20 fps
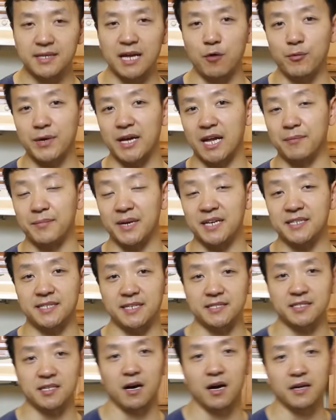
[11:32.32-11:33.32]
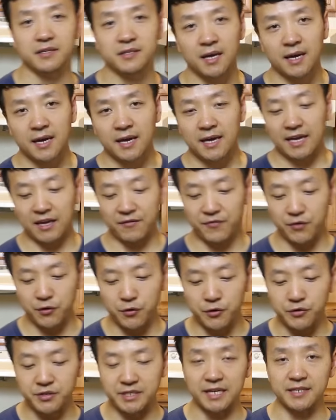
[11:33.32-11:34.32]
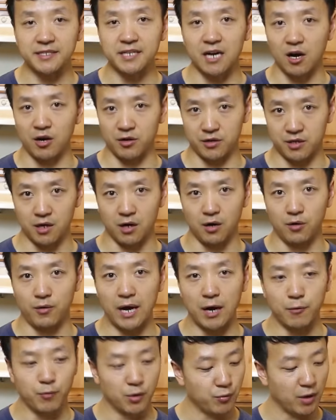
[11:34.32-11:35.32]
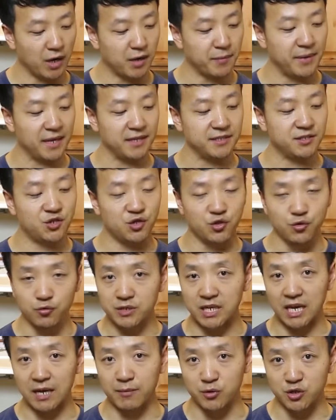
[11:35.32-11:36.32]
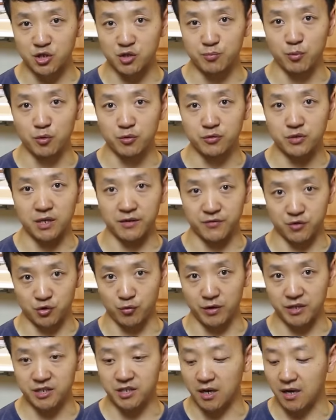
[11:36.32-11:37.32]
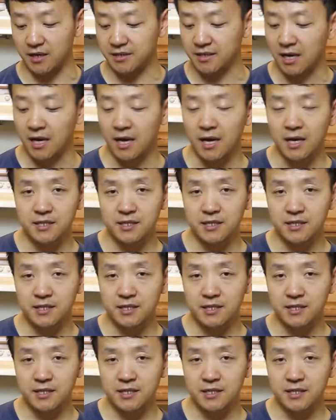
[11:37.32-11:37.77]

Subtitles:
Now we gotta mix the sauce. If you use the entire dough, I would recommend 2 tablespoons of soy sauce,